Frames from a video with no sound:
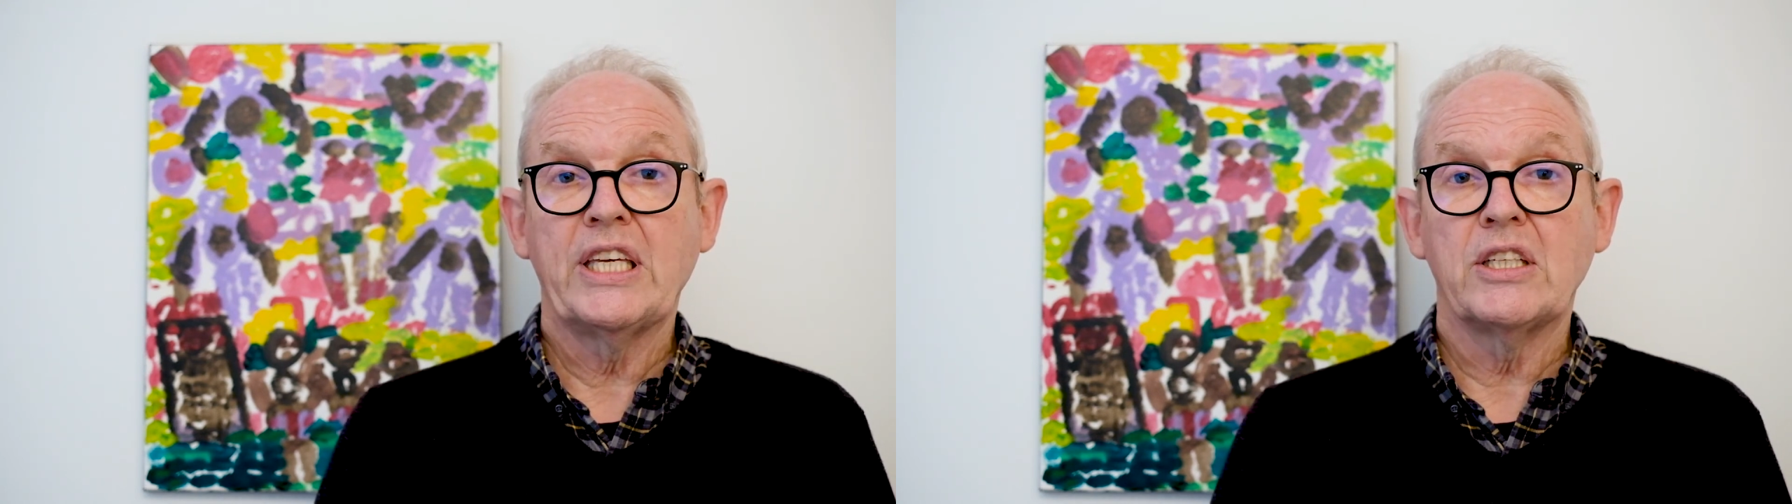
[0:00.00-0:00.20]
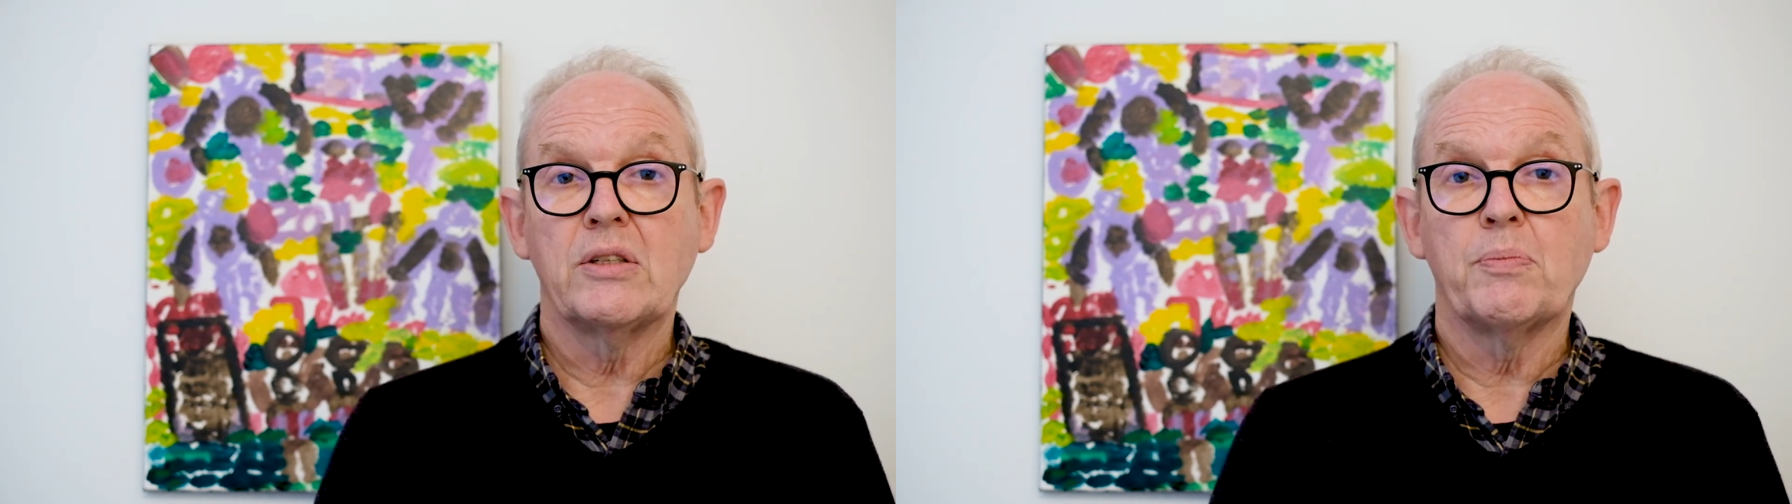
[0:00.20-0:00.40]

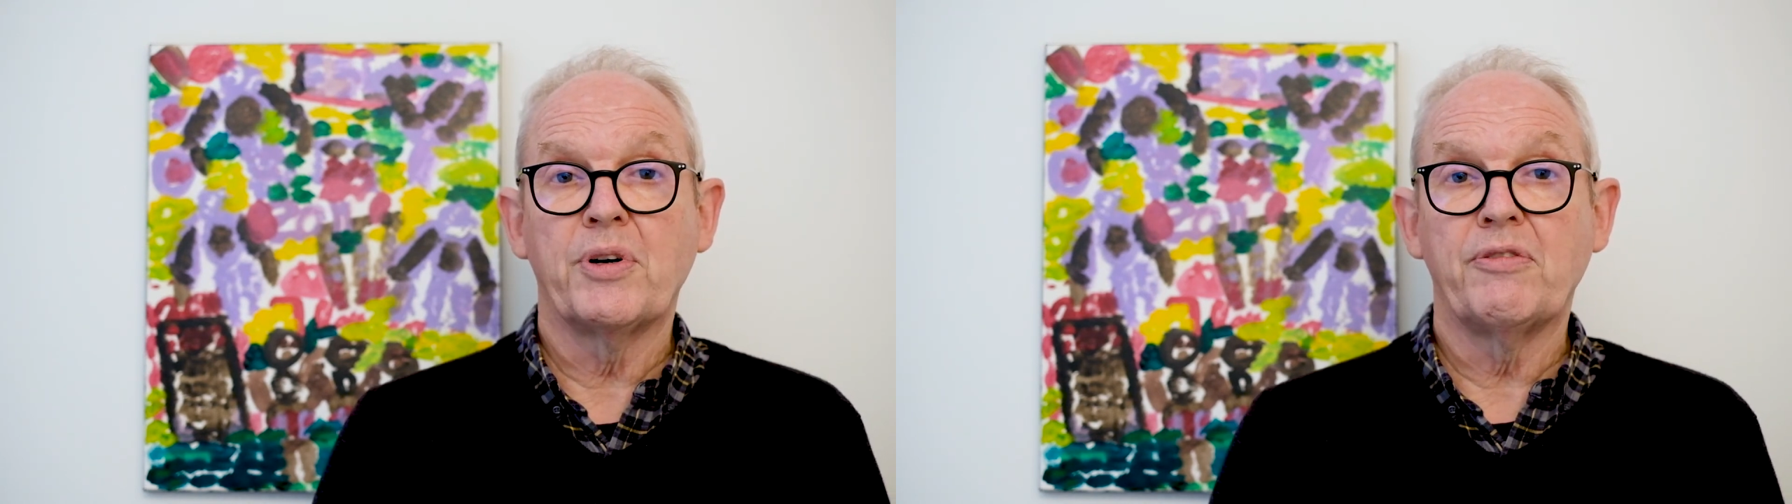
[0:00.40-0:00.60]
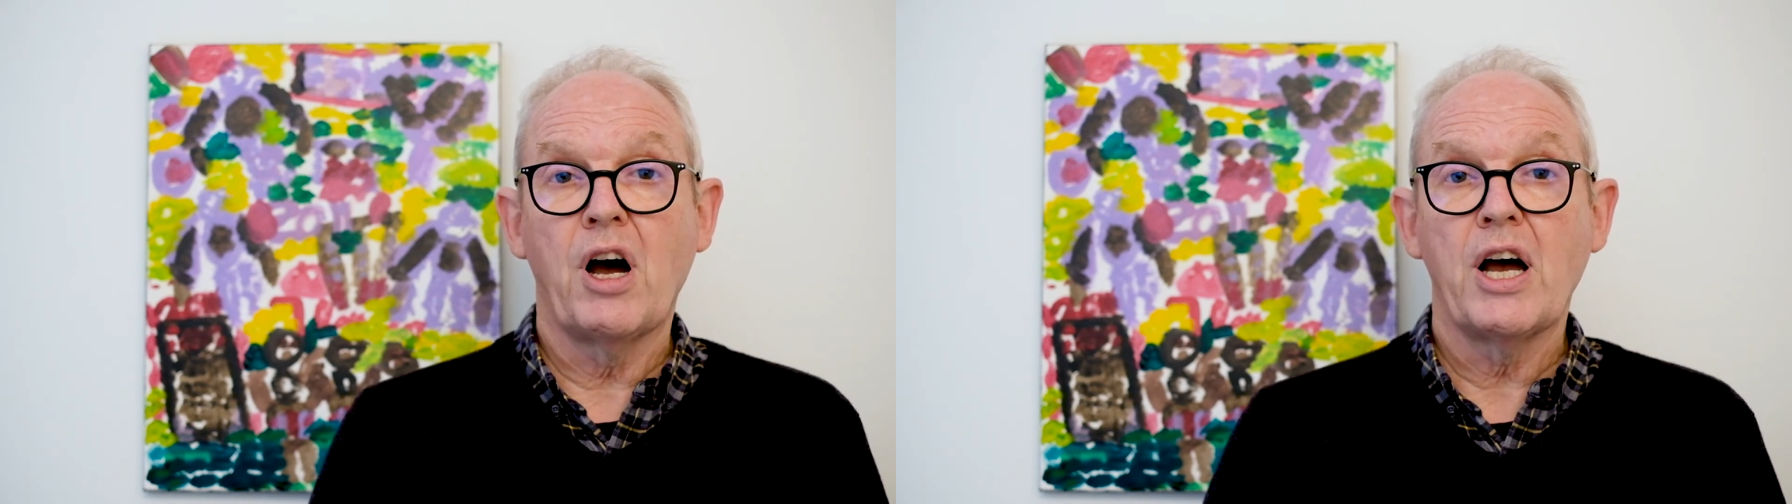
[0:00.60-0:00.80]
can
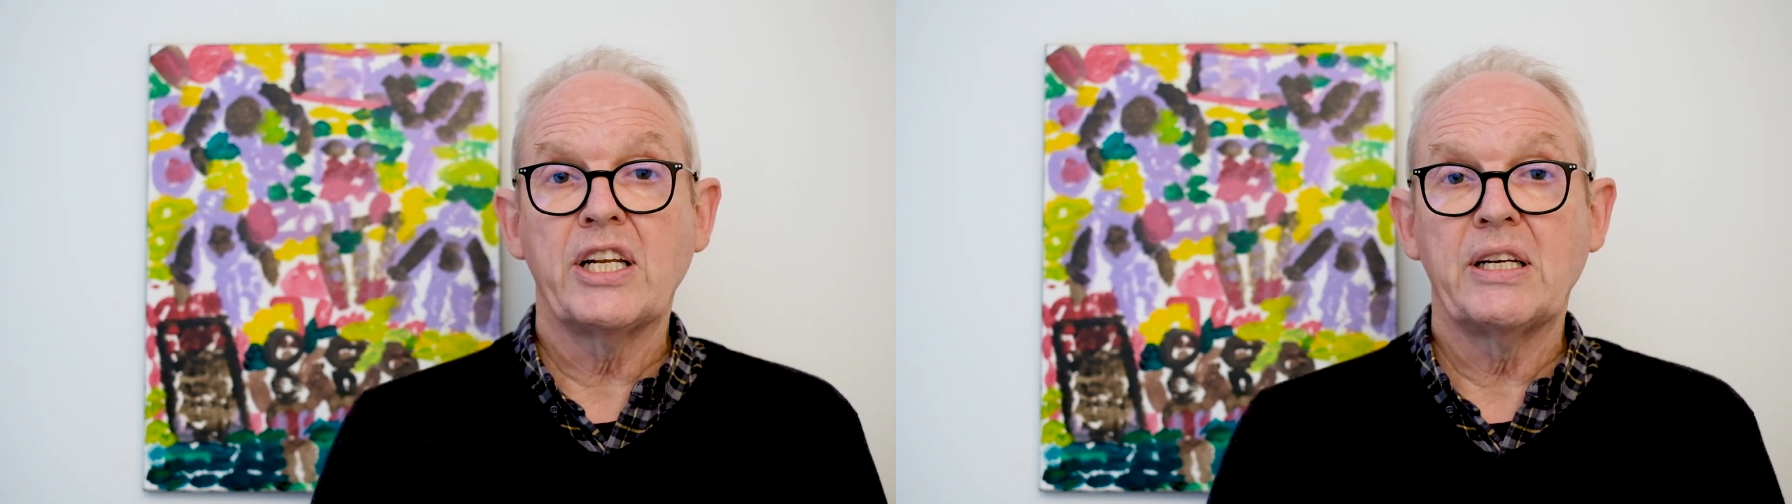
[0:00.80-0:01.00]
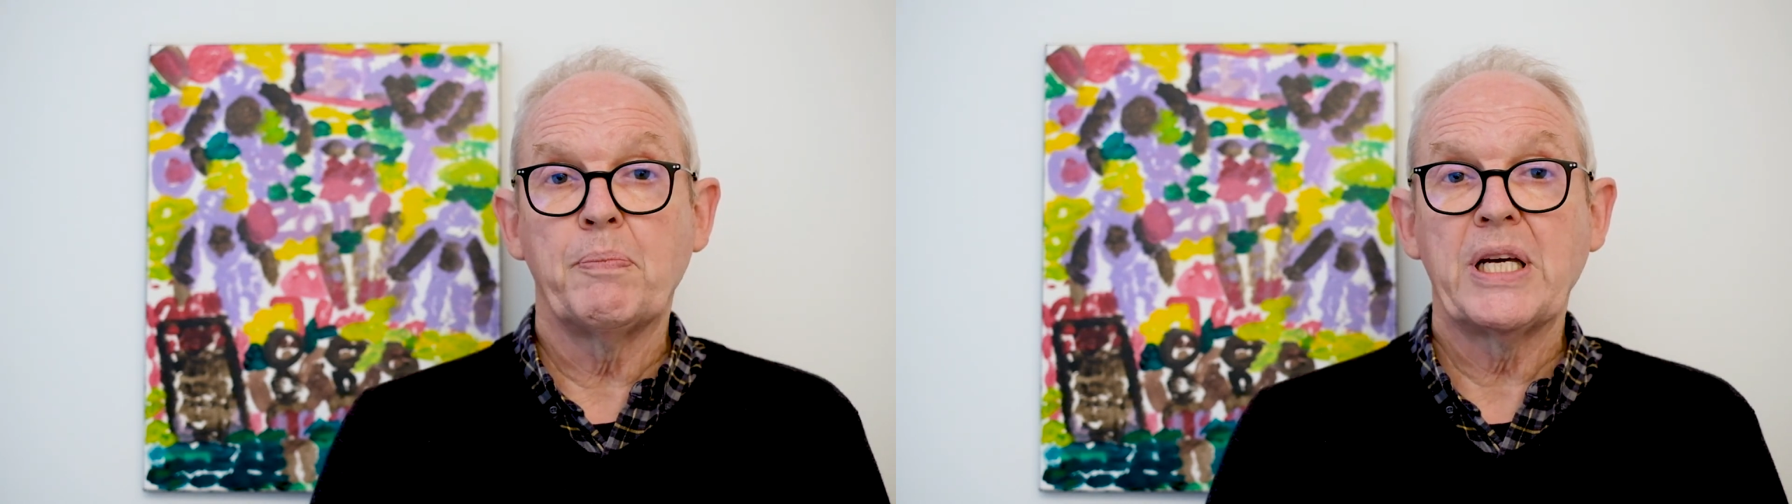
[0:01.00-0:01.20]
provide and